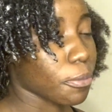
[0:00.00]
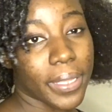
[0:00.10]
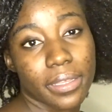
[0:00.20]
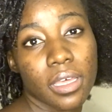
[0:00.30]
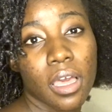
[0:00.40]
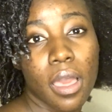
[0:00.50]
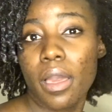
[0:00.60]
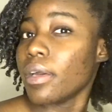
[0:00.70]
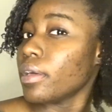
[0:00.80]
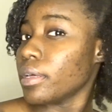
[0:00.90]
a little bit.
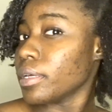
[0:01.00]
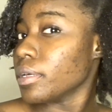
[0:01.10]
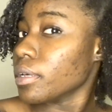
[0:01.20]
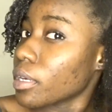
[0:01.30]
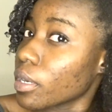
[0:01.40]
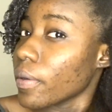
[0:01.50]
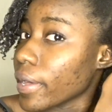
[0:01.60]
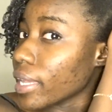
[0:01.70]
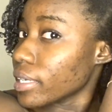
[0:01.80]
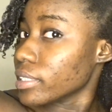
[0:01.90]
Go
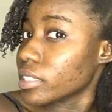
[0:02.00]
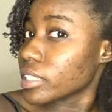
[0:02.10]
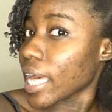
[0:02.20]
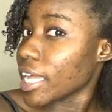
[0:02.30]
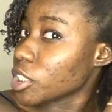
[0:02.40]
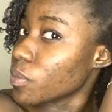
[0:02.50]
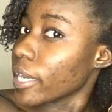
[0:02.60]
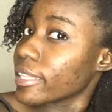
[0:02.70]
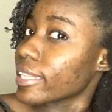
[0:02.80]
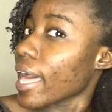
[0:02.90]
ahead and
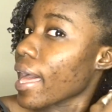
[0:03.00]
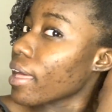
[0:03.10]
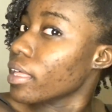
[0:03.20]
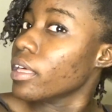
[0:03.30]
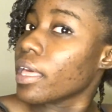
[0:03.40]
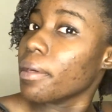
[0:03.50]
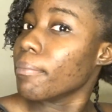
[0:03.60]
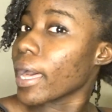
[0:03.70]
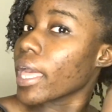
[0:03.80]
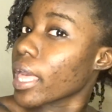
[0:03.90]
saturate that
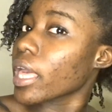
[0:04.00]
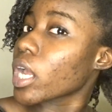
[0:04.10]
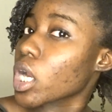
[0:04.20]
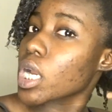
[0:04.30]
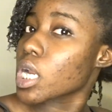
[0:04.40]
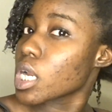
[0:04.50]
in my hair.